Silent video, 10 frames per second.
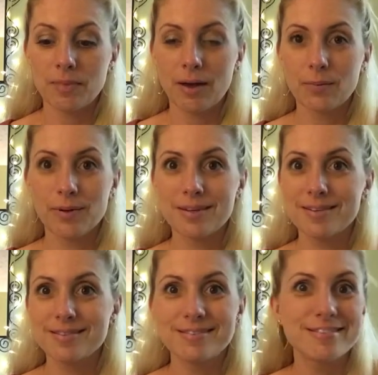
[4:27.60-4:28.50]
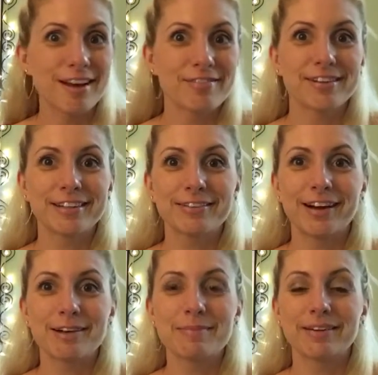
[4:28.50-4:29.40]
I would definitely
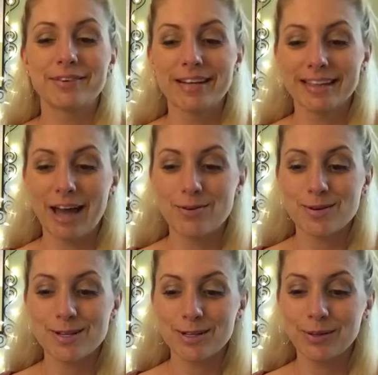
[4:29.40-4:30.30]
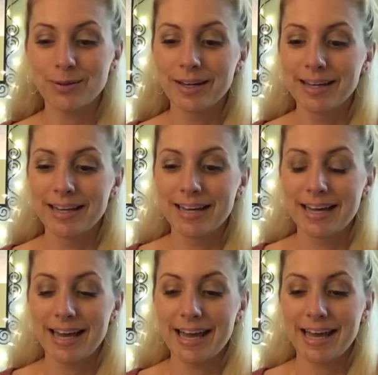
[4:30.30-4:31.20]
recommend reading that one too.
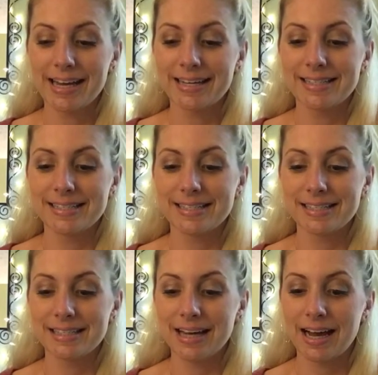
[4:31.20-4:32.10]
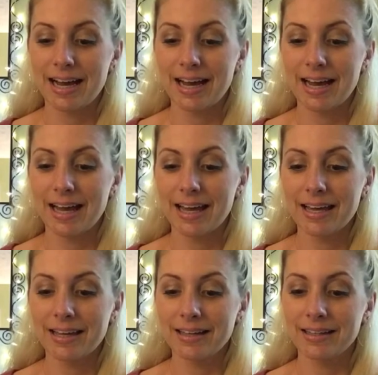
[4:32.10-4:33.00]
And
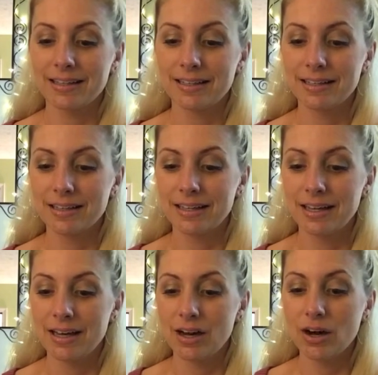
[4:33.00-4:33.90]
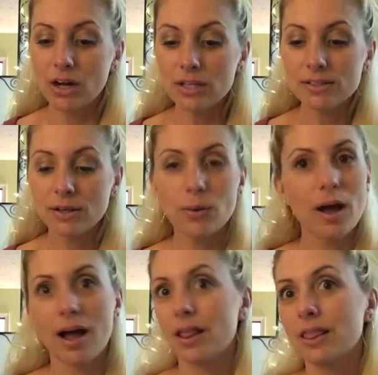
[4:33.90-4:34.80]
I also
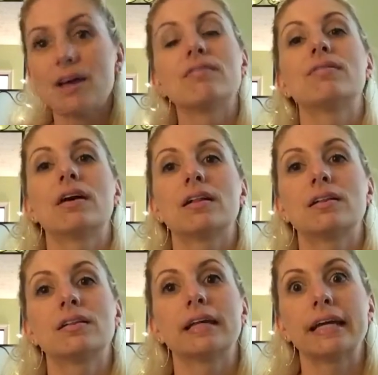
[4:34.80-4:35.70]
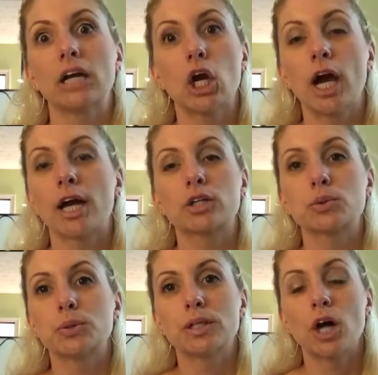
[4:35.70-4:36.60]
love like
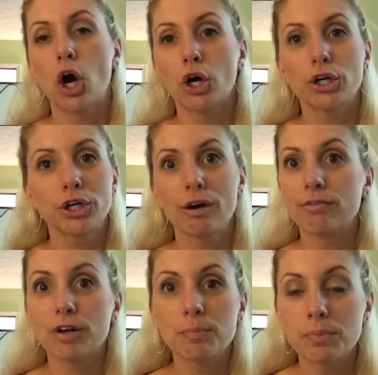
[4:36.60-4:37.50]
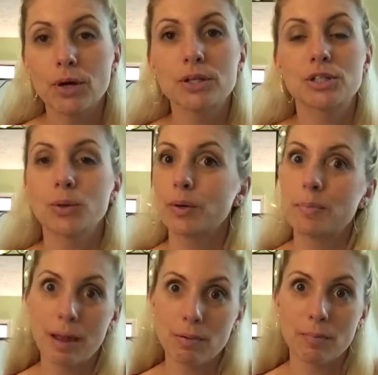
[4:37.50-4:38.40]
actual hardcover books or
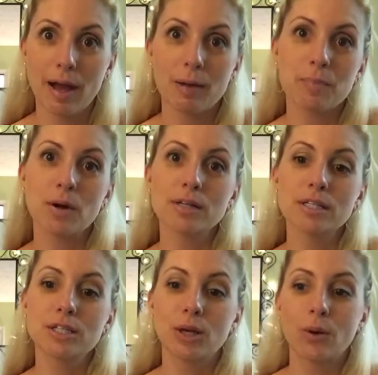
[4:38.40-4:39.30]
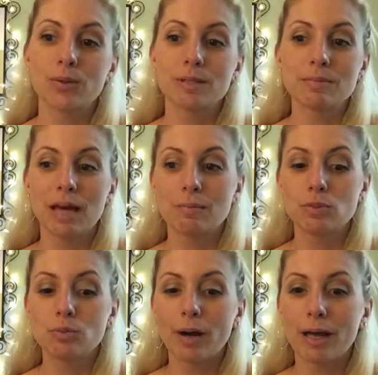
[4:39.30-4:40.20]
paperback books. So
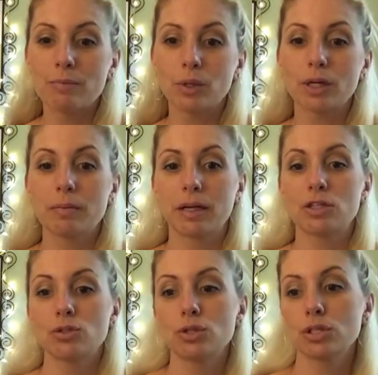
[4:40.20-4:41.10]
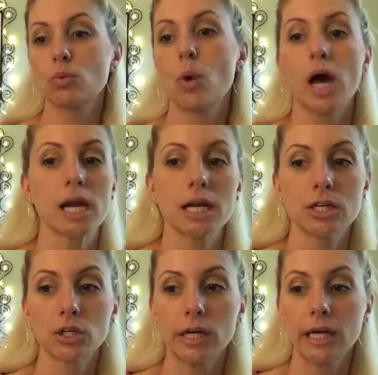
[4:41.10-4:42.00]
sometimes you buy a book because you just want it
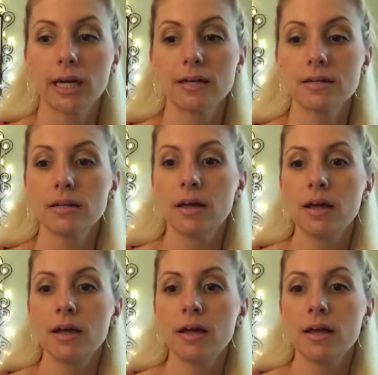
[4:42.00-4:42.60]
in your hand,